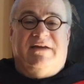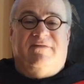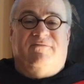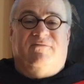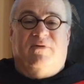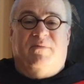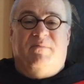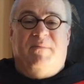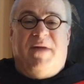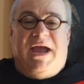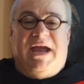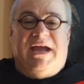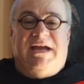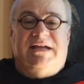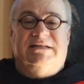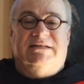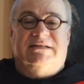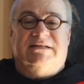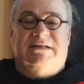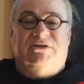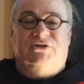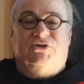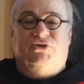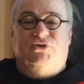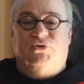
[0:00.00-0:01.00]
remains
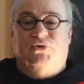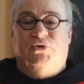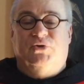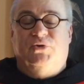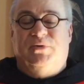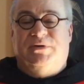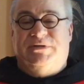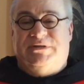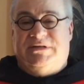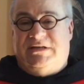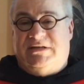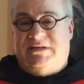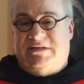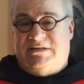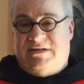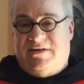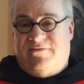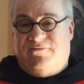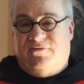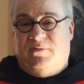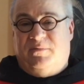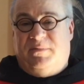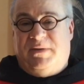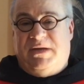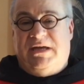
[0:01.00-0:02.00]
as true as it has ever
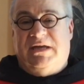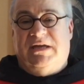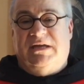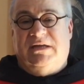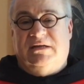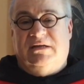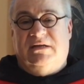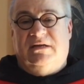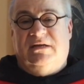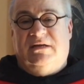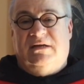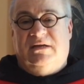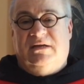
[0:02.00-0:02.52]
been,